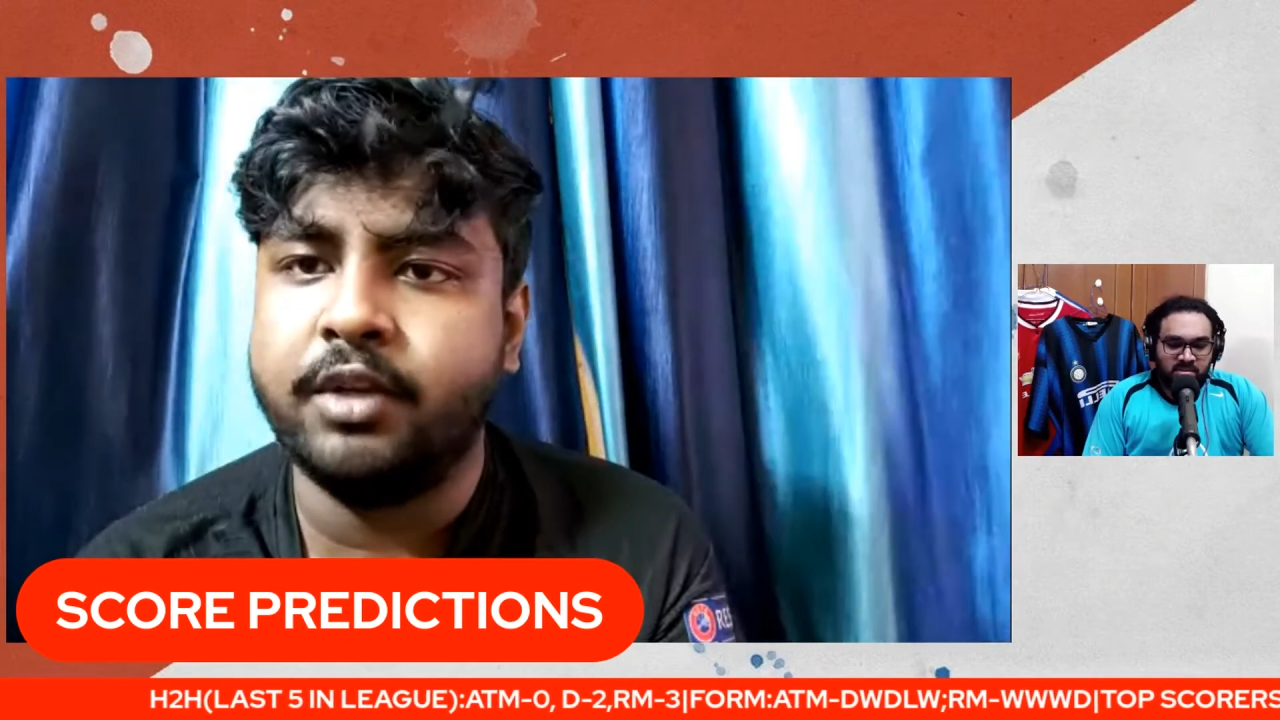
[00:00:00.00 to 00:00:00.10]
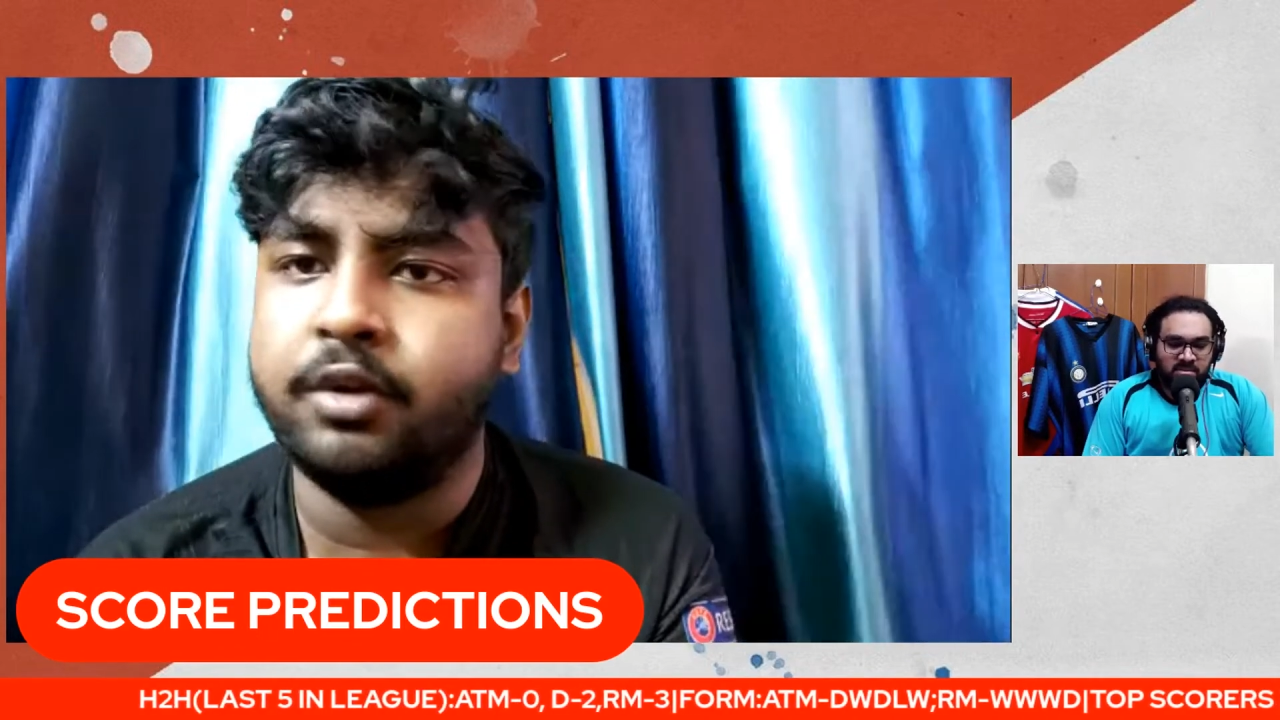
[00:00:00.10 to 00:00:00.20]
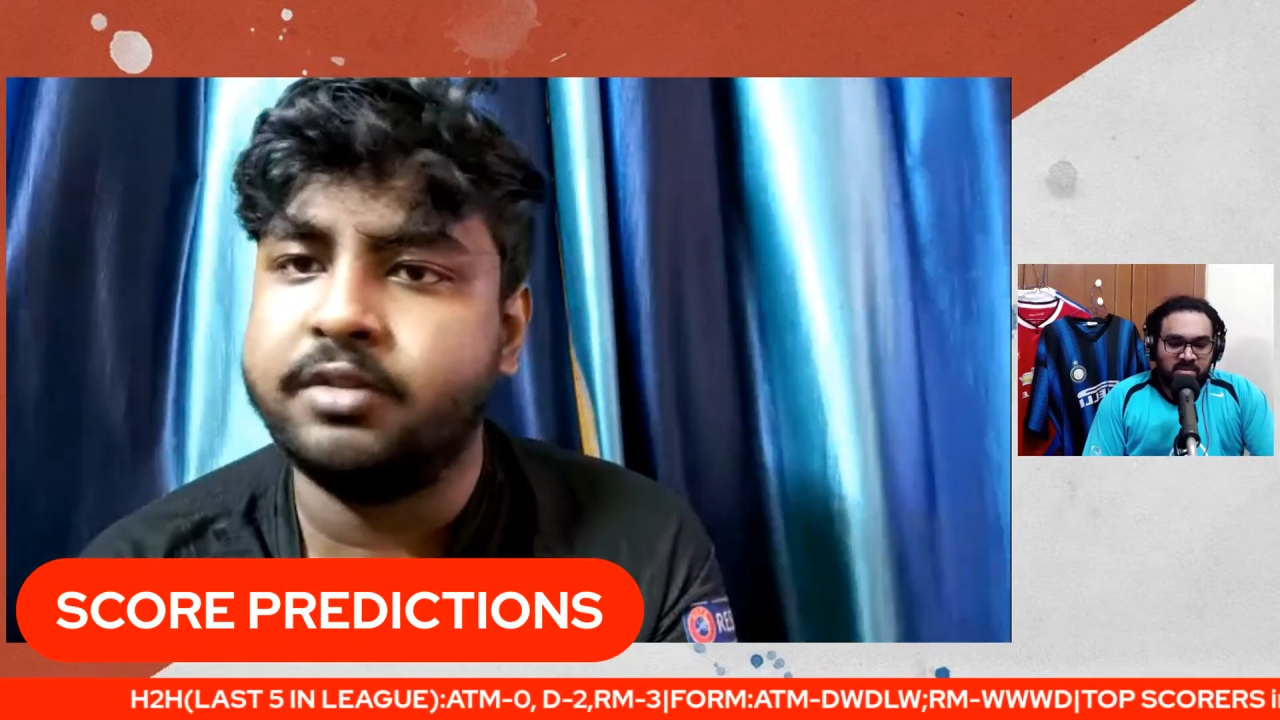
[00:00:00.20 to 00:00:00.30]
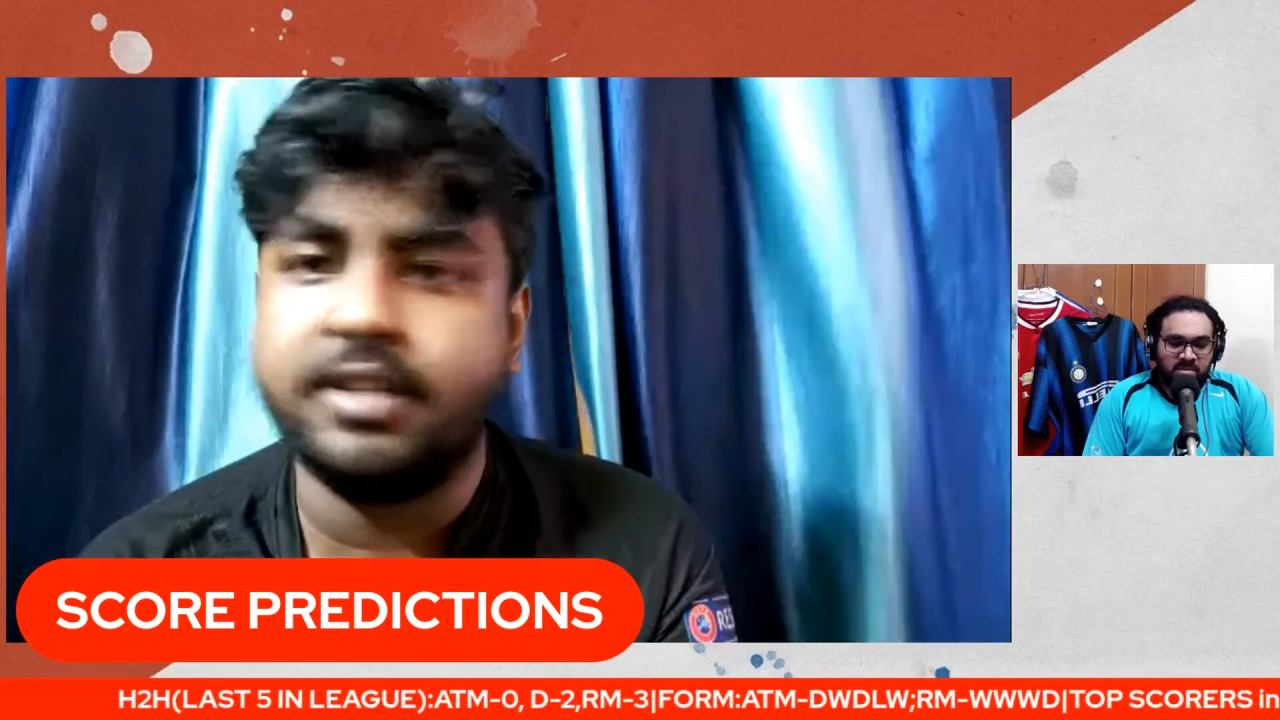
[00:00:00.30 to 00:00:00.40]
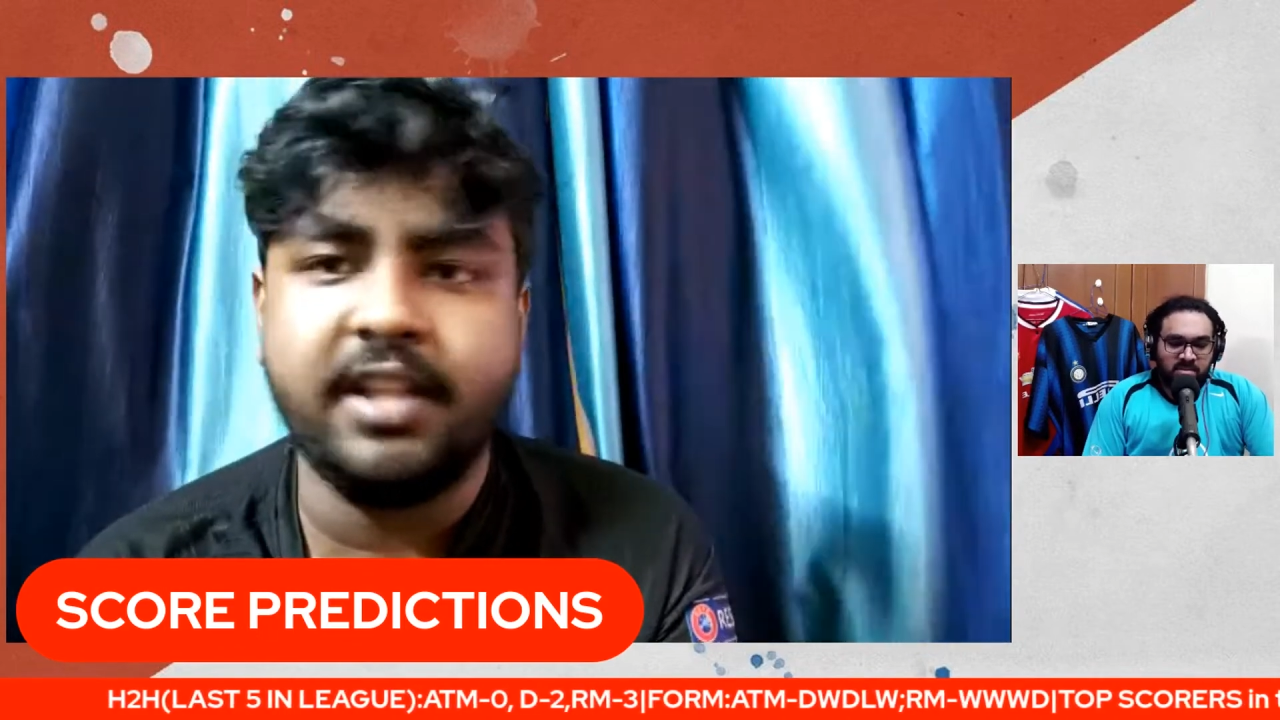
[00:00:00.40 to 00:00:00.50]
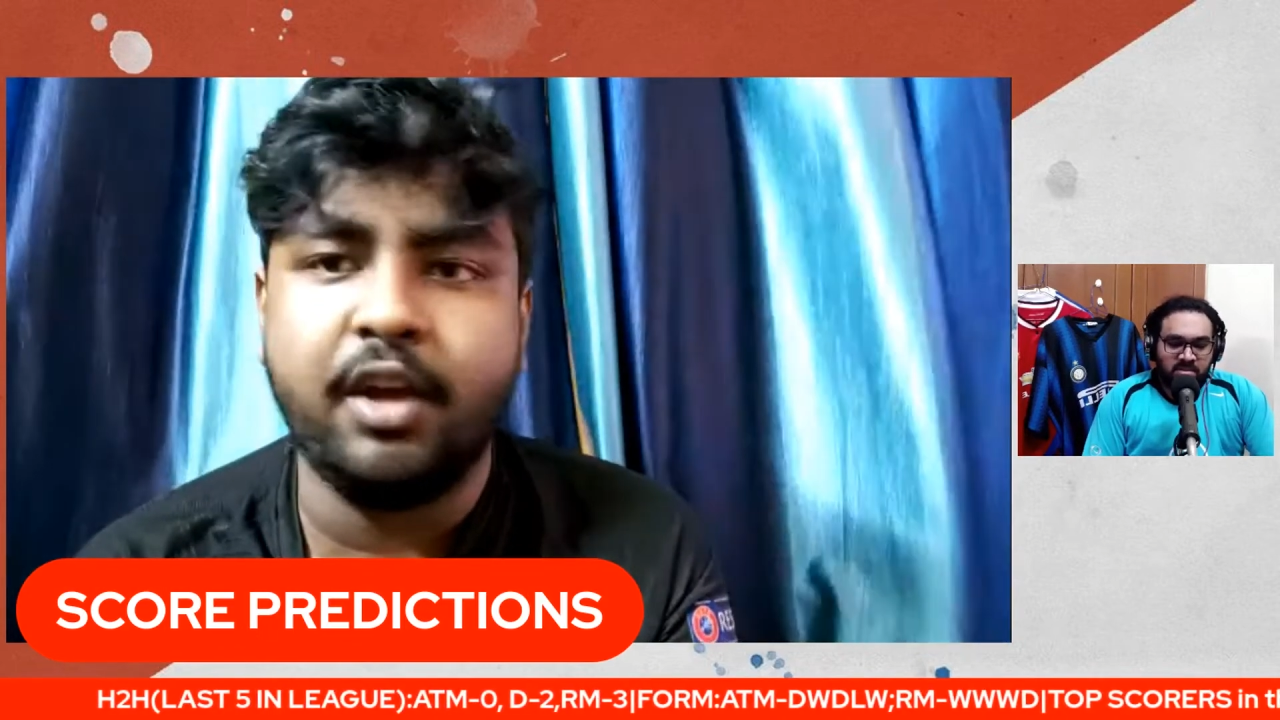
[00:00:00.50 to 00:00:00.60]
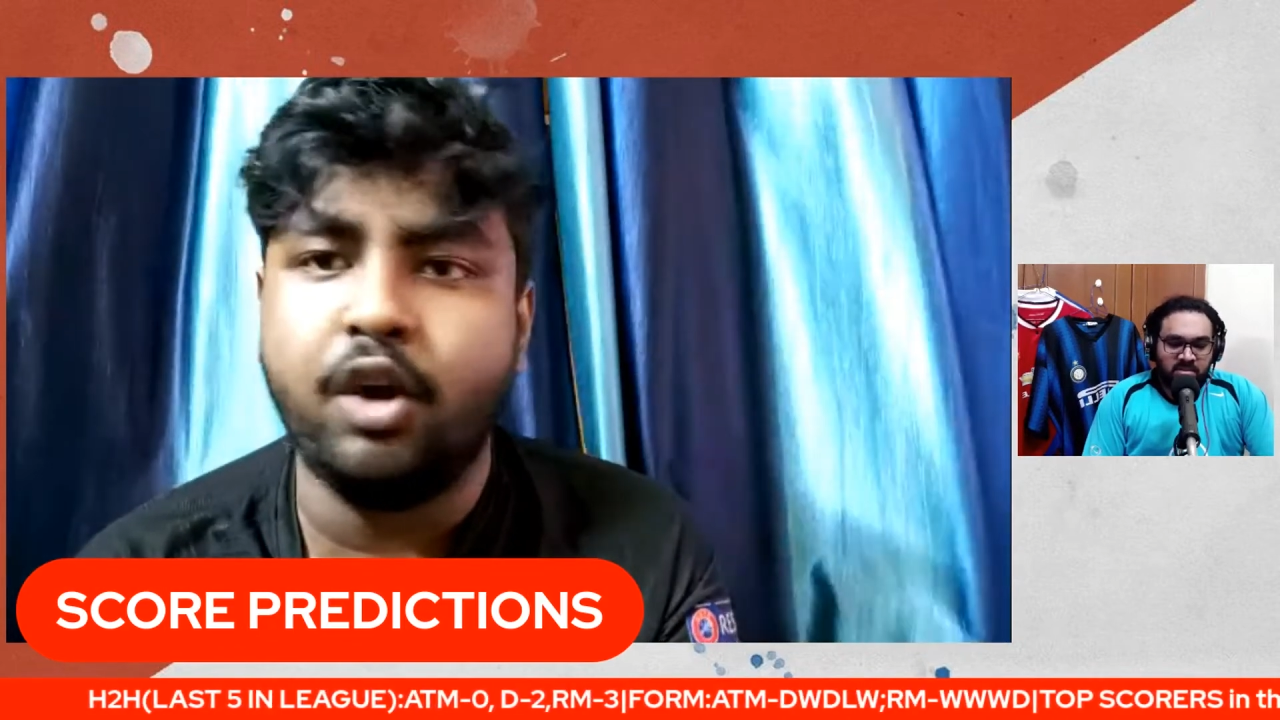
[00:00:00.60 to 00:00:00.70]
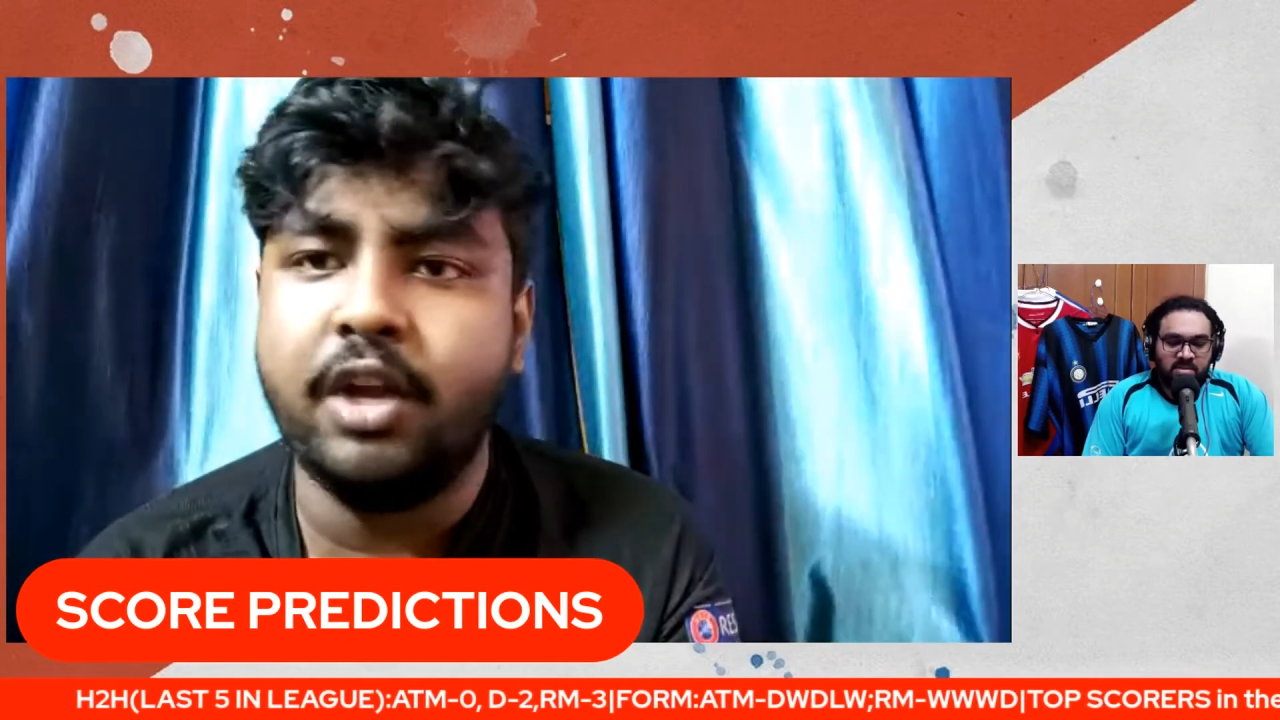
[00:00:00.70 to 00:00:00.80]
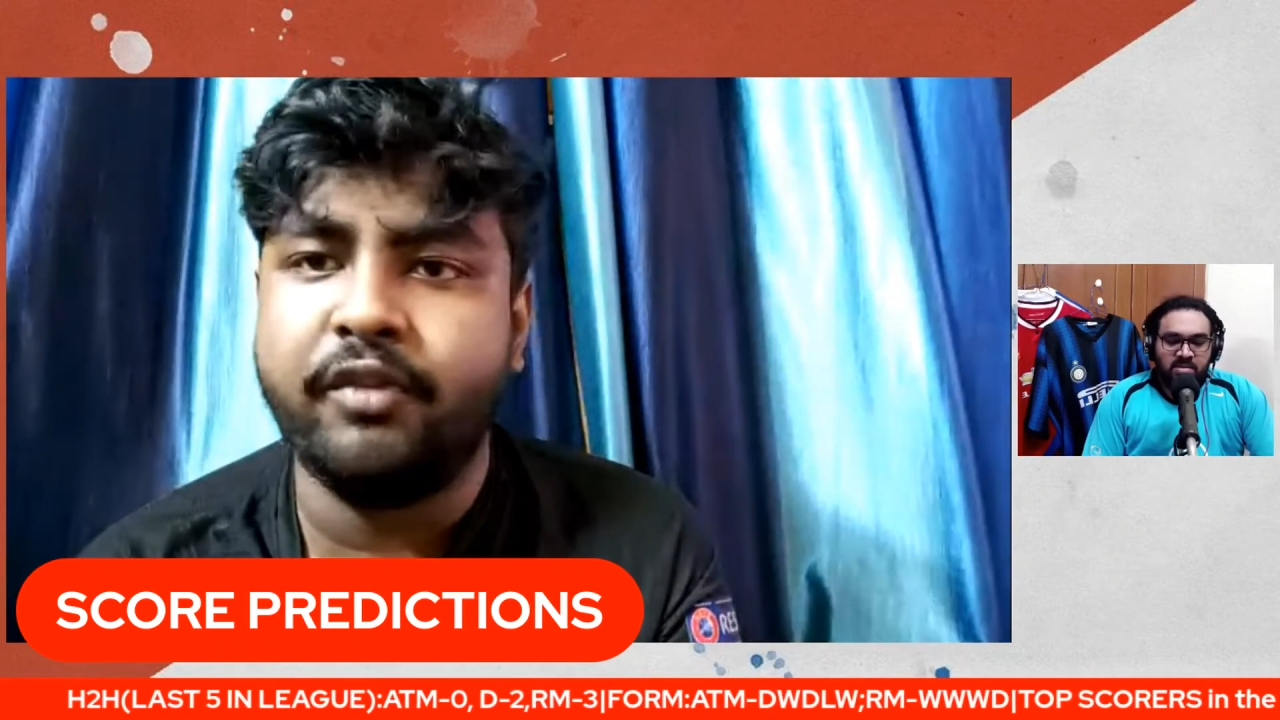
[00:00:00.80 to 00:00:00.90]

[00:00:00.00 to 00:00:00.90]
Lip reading: we don't see the goal